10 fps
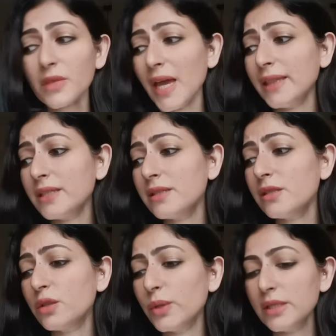And this
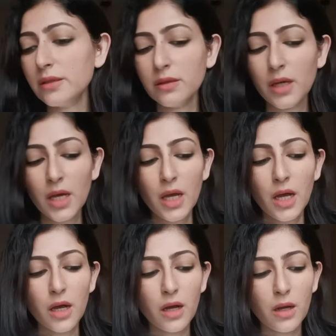is the reason
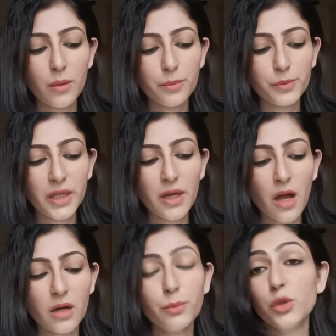they
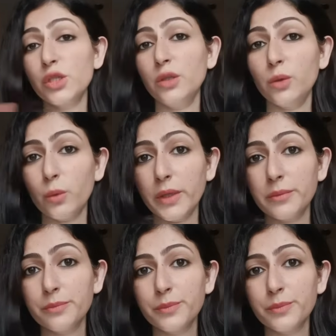are pushing you away.